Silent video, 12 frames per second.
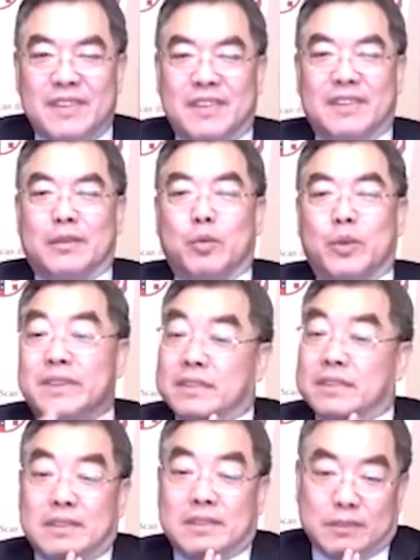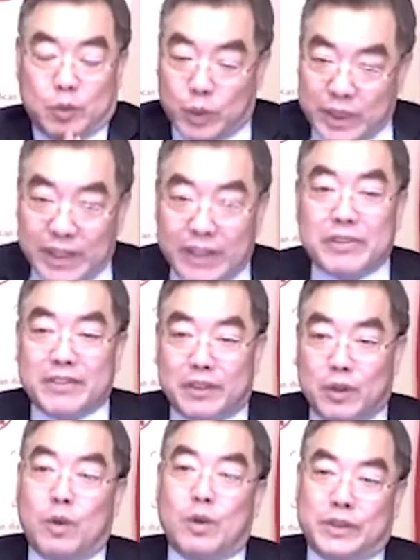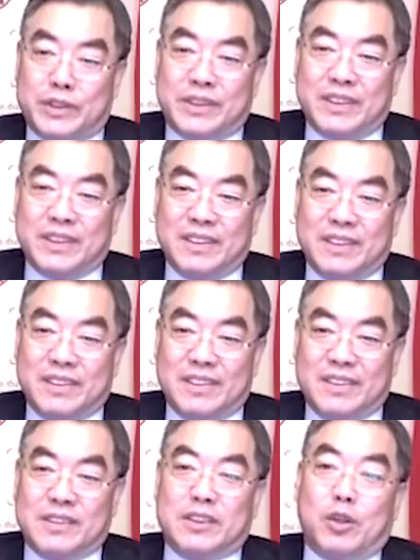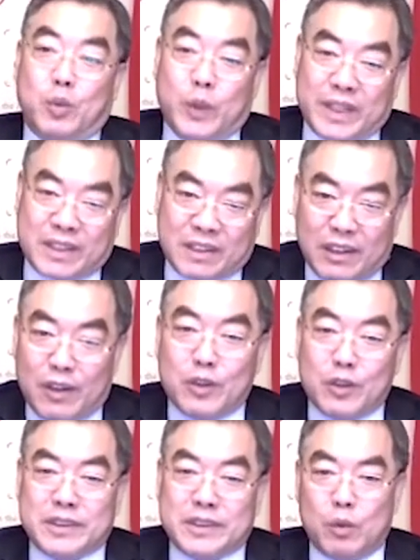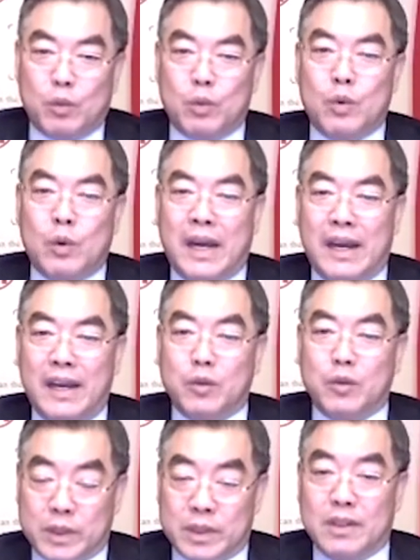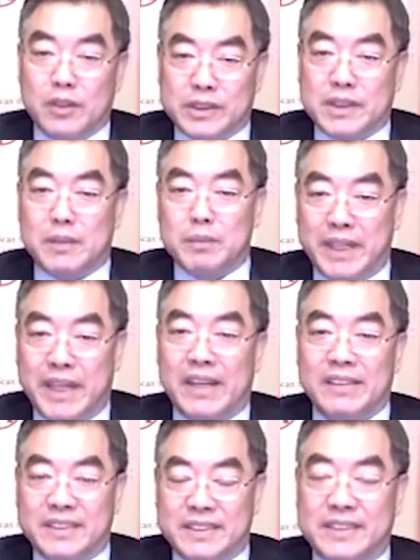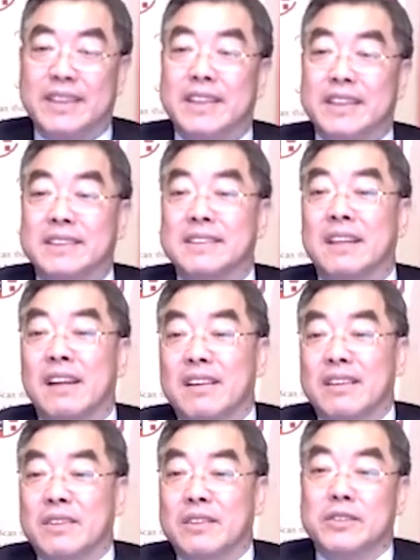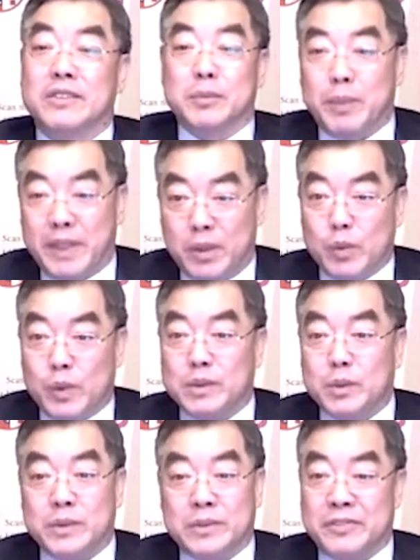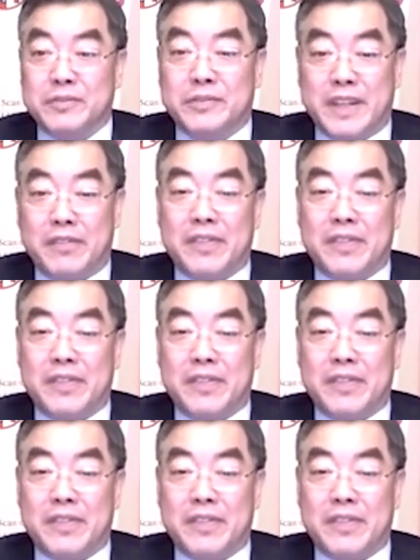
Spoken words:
with whatever the cost. So we closed Wuhan, we closed many other cities. You know, the big ones was 50